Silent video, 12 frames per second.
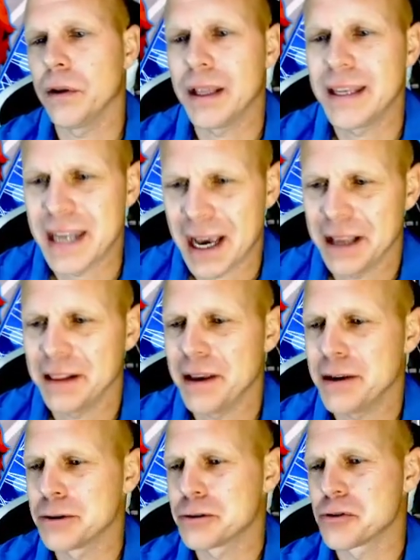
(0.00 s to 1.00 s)
annihilate
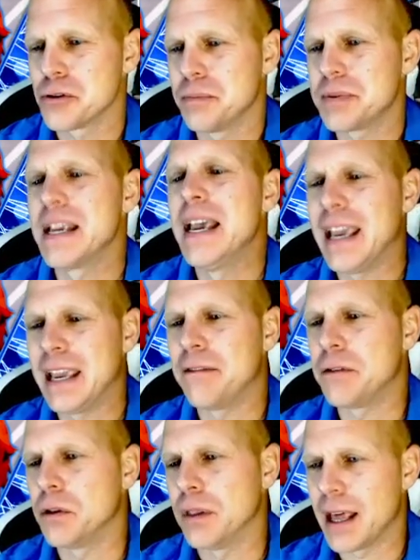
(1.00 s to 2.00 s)
your troops if
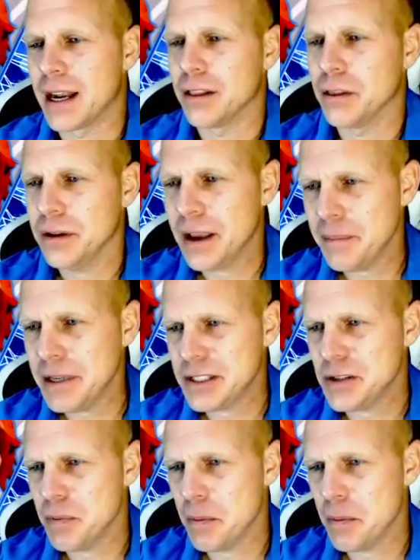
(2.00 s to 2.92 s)
you let it. look how many Super